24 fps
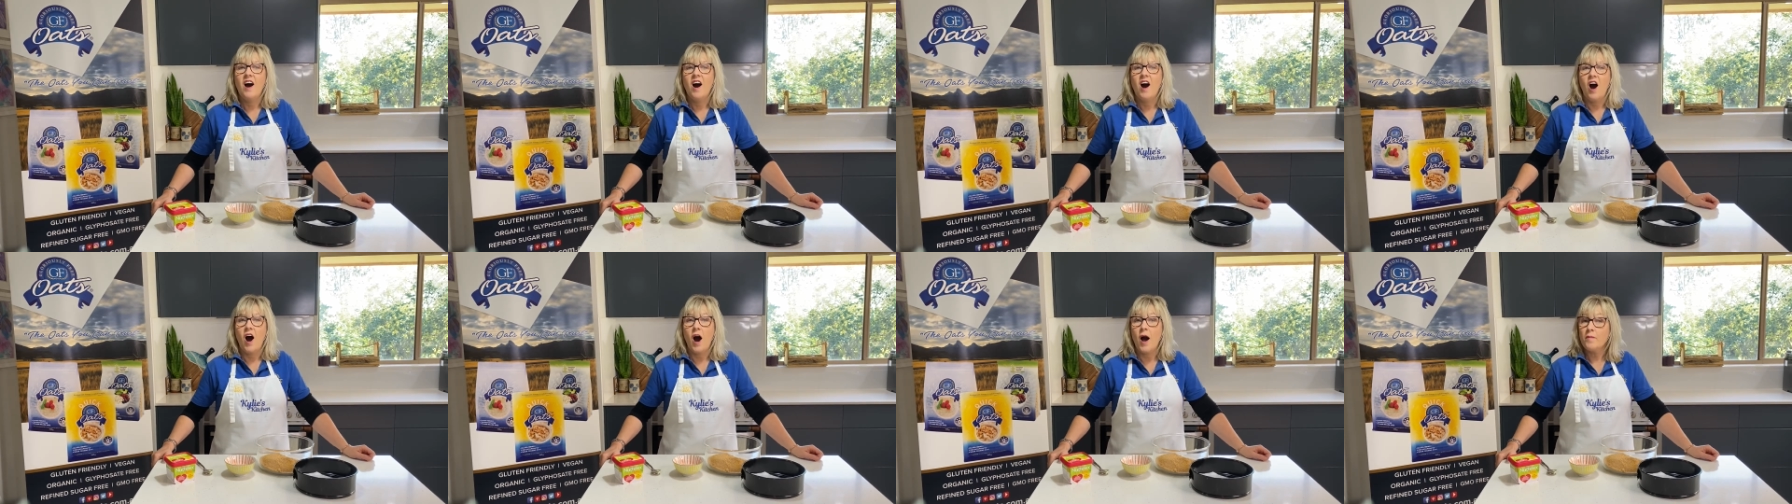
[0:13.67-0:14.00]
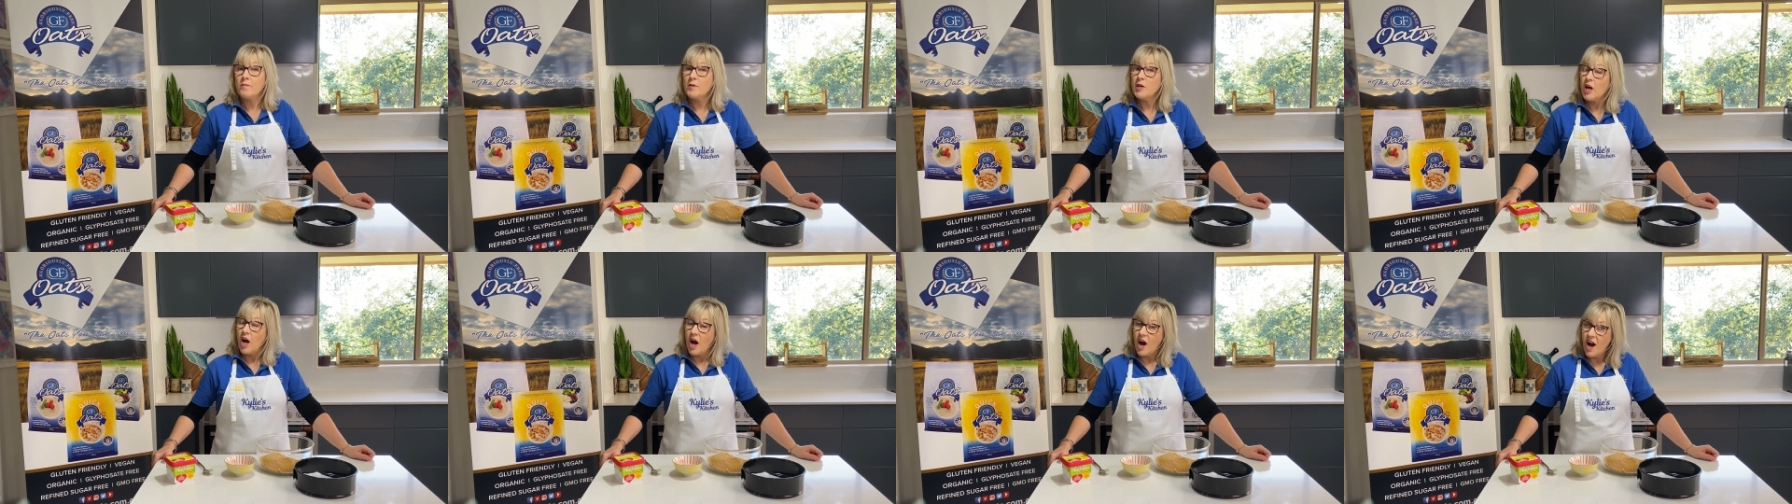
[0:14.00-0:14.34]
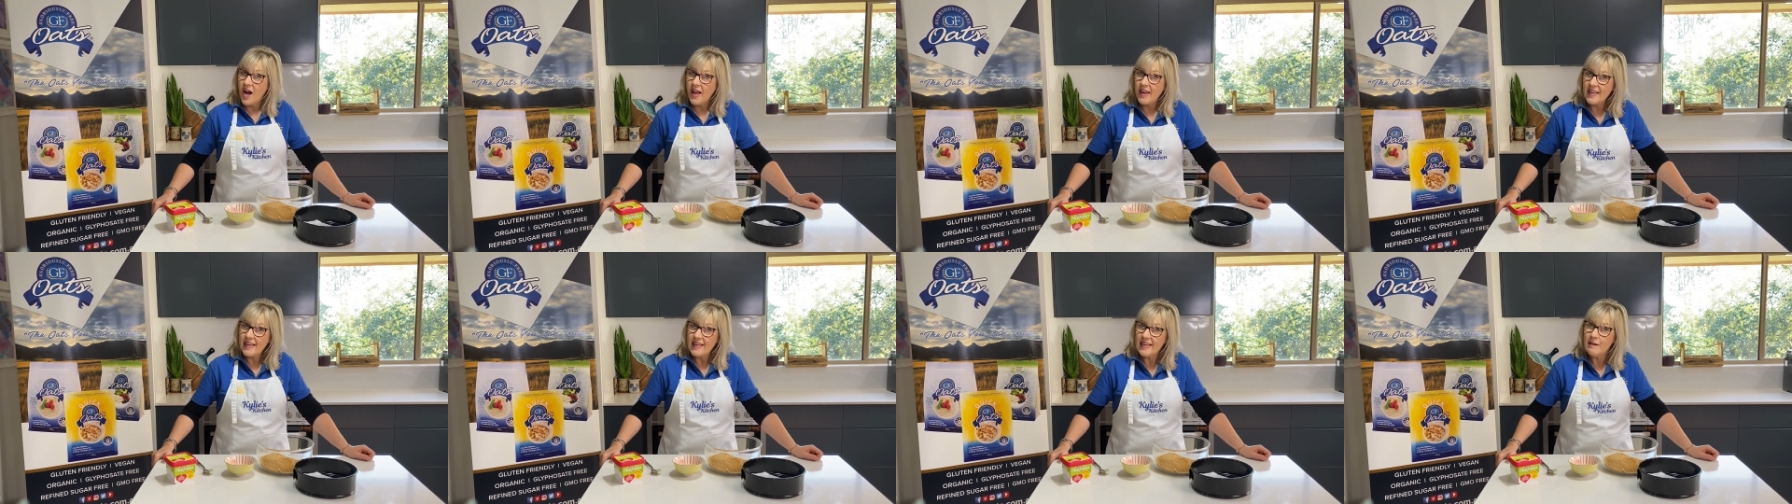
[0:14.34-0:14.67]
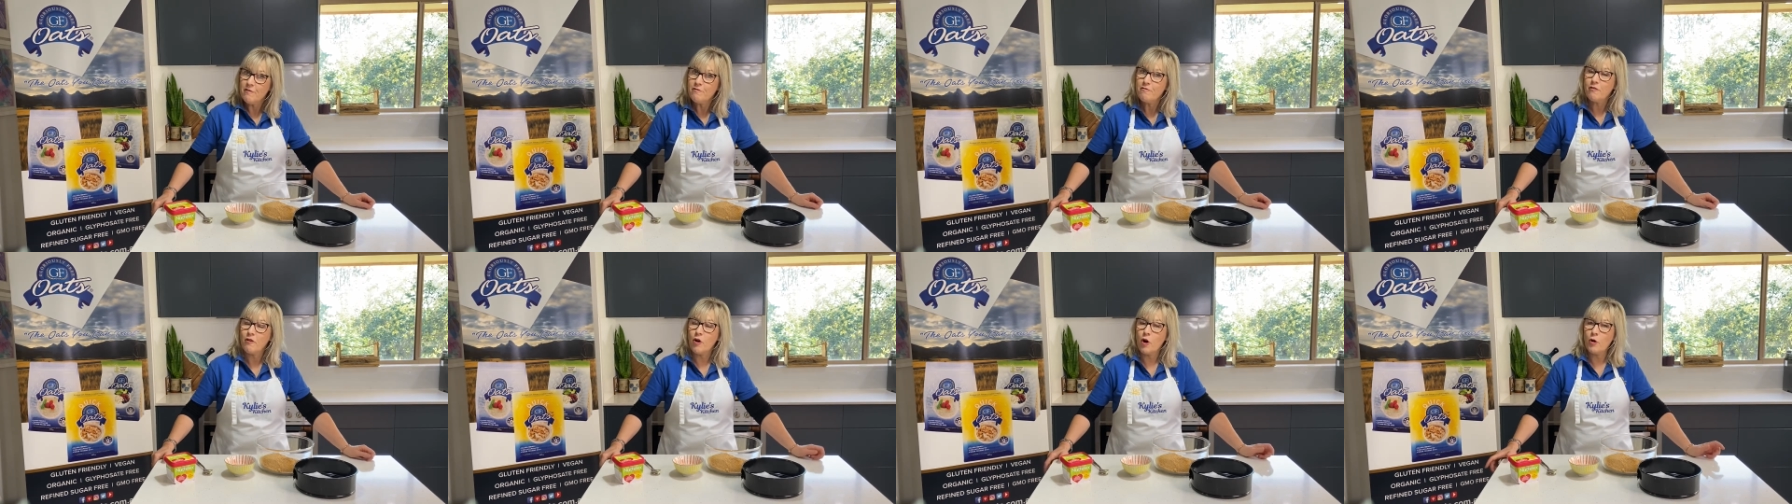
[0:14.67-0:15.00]
I'm
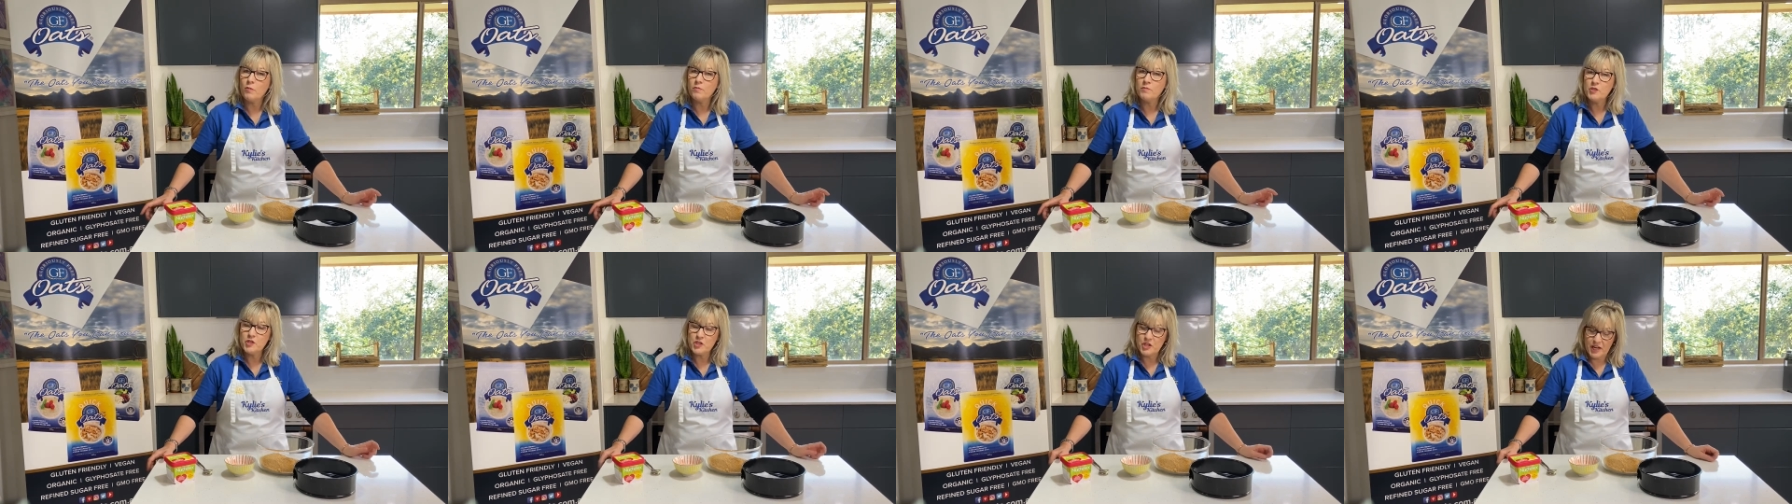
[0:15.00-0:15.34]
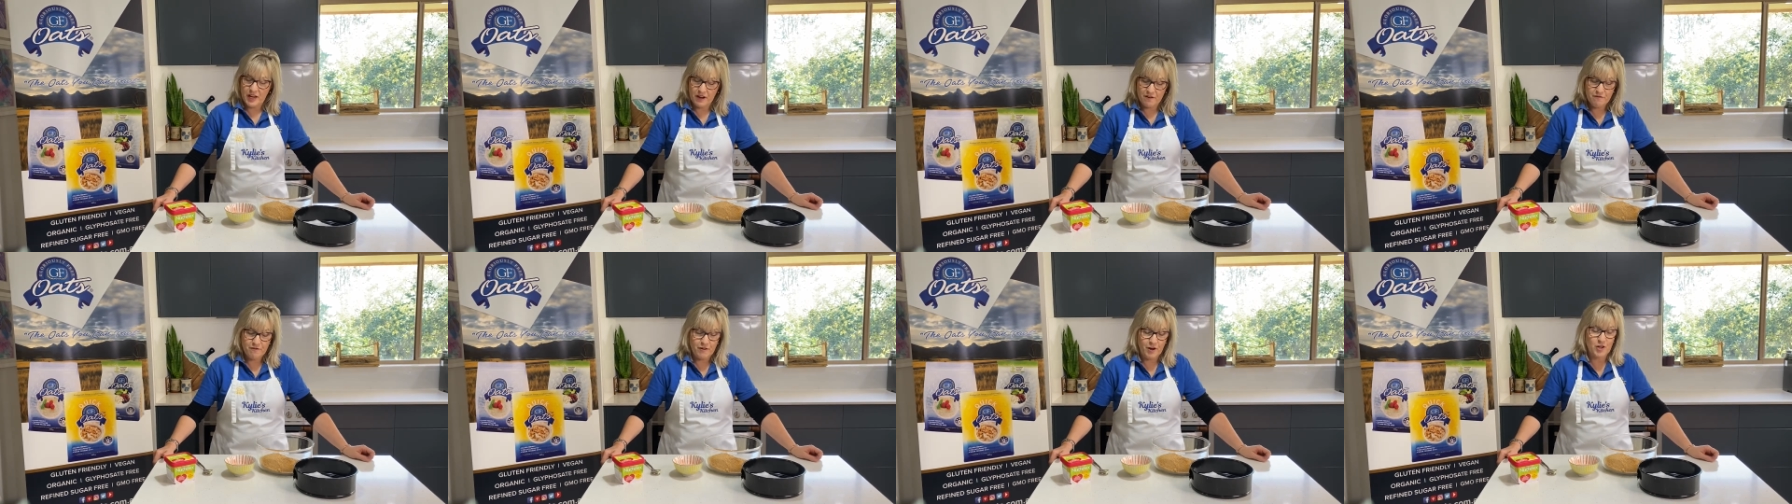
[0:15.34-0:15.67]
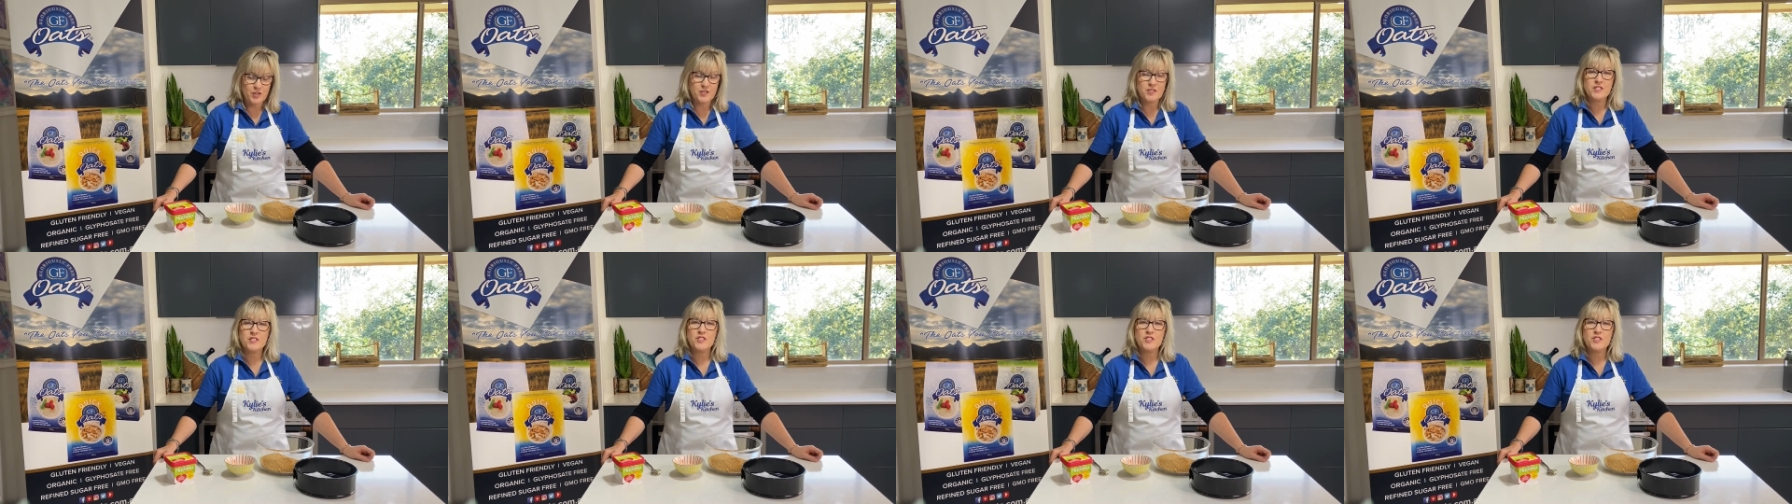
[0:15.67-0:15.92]
Kylie from GF Oats